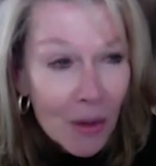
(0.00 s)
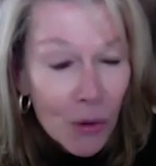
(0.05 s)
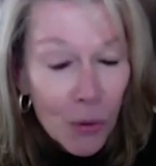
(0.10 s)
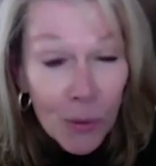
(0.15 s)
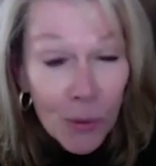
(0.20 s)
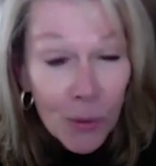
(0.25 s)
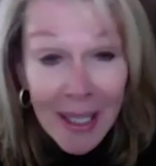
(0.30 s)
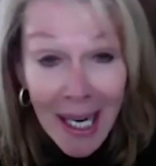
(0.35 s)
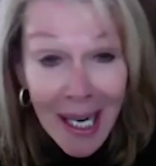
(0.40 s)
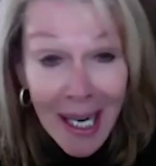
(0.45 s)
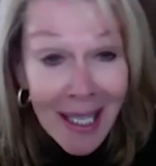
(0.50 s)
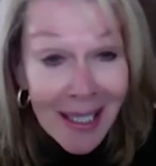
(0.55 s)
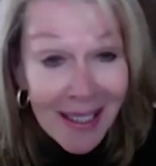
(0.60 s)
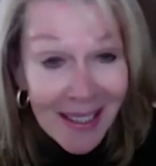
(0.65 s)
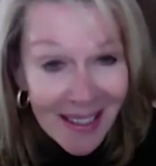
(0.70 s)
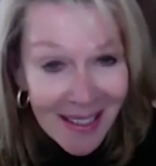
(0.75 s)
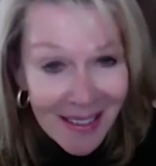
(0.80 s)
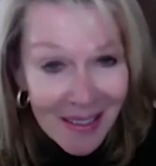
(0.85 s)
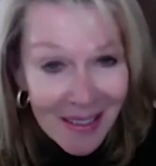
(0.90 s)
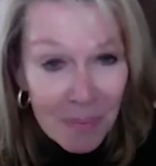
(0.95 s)

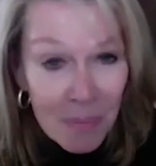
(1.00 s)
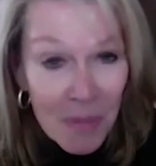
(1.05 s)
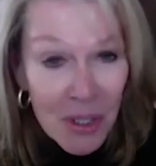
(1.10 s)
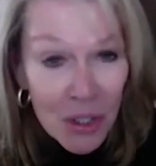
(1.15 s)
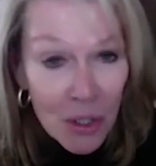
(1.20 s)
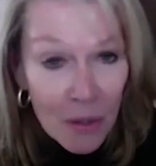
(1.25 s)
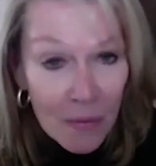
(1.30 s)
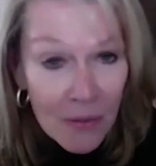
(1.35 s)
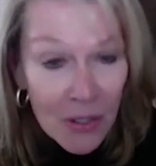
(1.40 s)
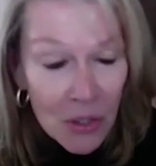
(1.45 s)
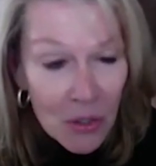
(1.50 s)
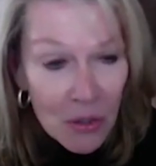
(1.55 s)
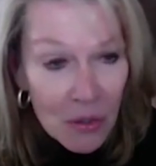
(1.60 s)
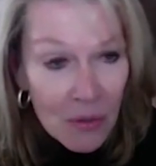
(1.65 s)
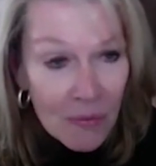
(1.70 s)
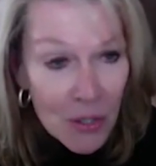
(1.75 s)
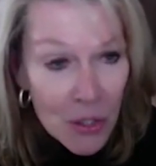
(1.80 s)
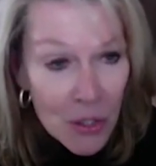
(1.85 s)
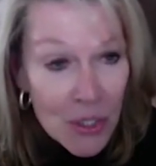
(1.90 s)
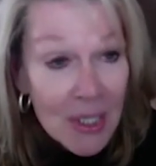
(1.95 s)
created Minerva
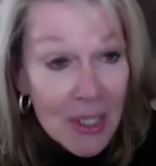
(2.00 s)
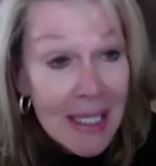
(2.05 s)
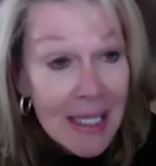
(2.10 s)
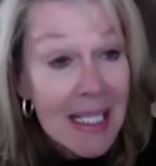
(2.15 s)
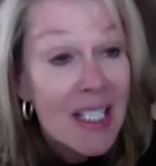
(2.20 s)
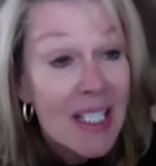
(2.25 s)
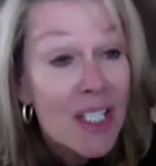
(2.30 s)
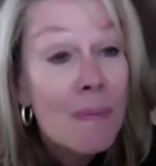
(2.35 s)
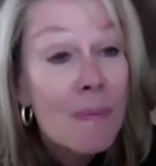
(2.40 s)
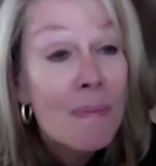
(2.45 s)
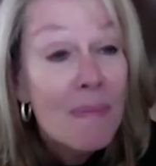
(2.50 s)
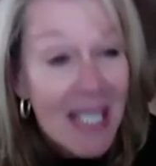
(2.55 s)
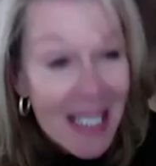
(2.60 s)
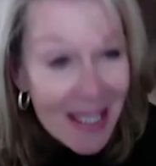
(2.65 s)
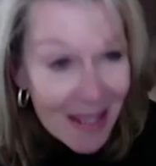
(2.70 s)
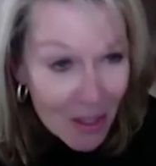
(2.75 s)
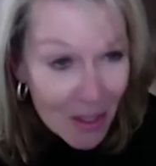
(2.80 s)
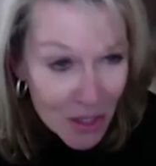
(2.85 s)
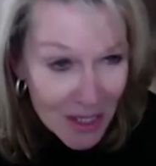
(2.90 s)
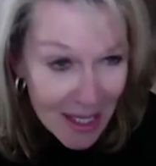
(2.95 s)
University to
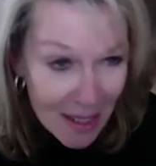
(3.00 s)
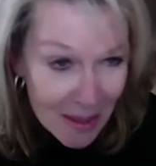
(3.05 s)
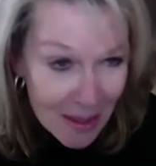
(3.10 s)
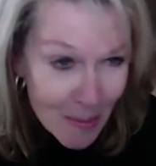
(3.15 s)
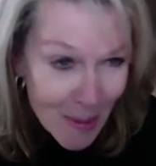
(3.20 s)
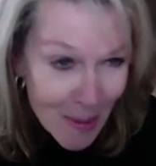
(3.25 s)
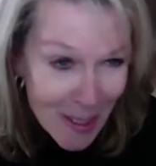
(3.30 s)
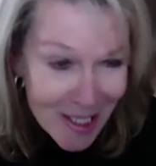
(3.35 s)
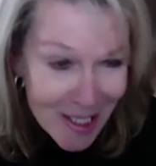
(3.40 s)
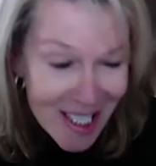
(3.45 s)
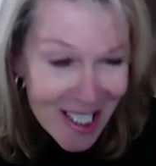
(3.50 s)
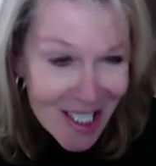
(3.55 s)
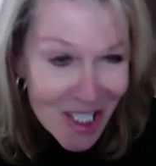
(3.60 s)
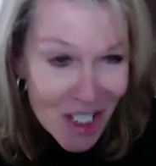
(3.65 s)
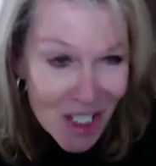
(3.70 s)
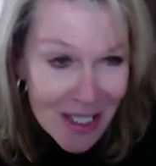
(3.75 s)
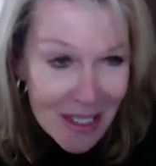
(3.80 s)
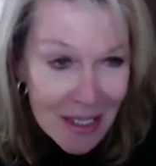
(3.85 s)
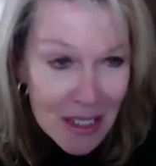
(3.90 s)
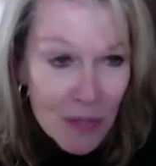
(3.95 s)
meet those
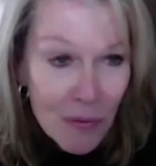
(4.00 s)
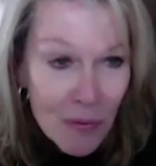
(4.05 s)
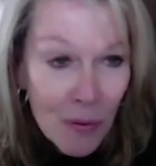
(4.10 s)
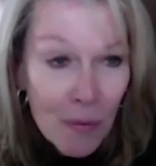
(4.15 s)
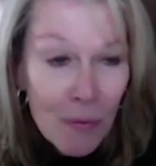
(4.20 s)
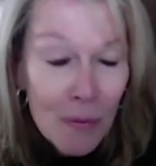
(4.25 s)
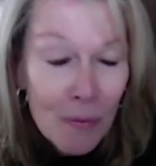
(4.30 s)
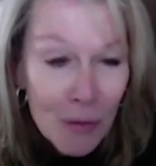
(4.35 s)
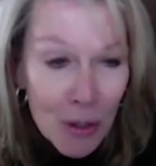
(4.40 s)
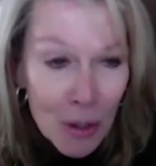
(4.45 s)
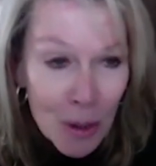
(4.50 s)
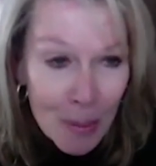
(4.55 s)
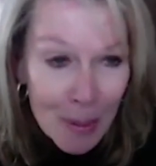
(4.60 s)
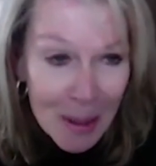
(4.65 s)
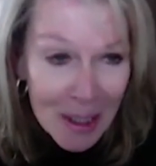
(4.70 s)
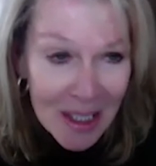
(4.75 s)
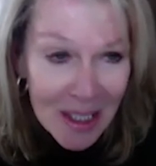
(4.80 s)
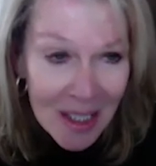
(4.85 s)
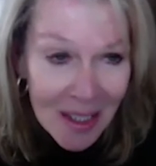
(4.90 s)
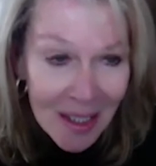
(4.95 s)
expectations from the very
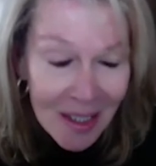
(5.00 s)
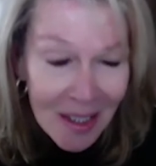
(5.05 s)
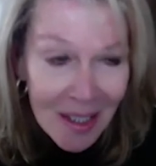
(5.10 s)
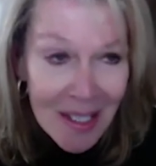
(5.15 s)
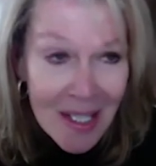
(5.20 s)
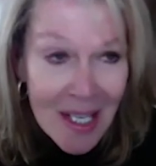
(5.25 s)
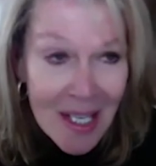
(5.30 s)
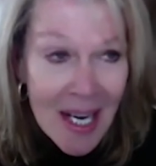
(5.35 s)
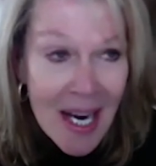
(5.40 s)
beginning.